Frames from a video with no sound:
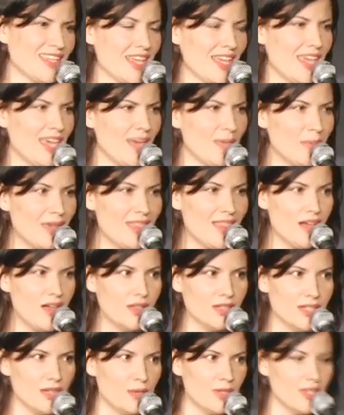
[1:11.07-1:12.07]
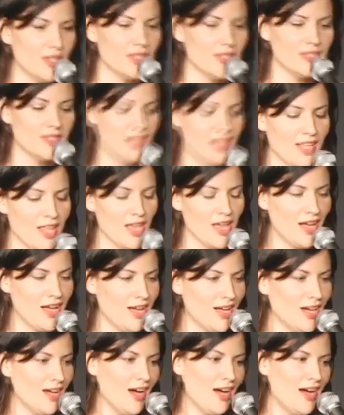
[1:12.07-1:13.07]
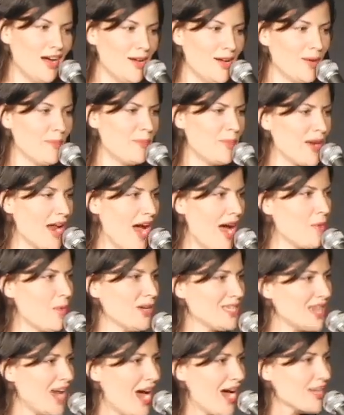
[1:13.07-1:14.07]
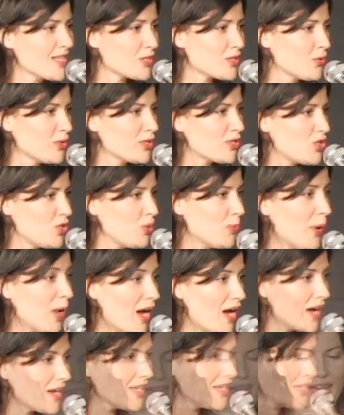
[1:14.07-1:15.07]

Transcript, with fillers: Can't be the only one. But I went to high school with Tupac,